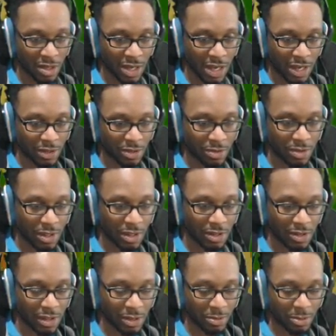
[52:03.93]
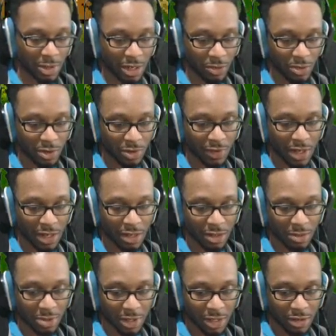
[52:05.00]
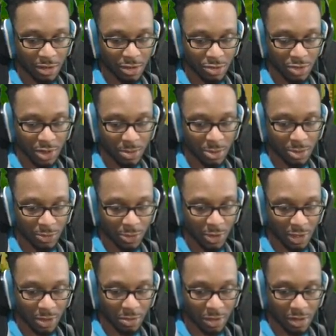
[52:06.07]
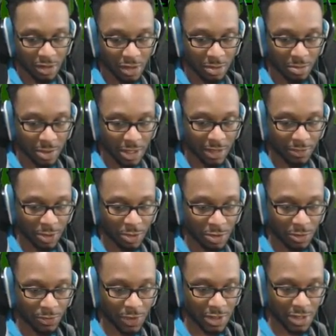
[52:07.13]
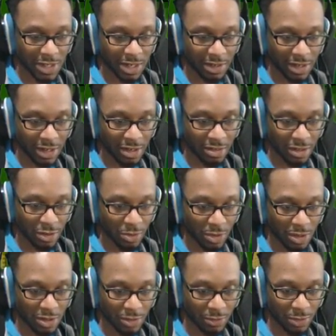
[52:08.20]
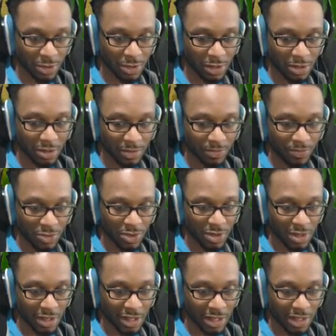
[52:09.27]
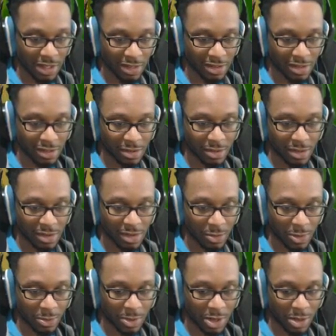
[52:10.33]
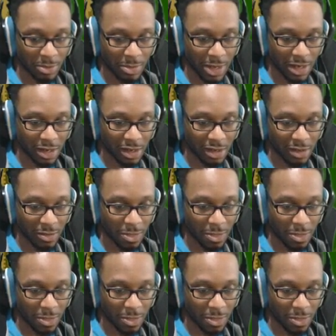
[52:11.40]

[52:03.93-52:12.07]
I don't think this hidden block would have gotten the player in trouble for any reason, but if there's a fish down here that you want to avoid, this is somewhat problematic.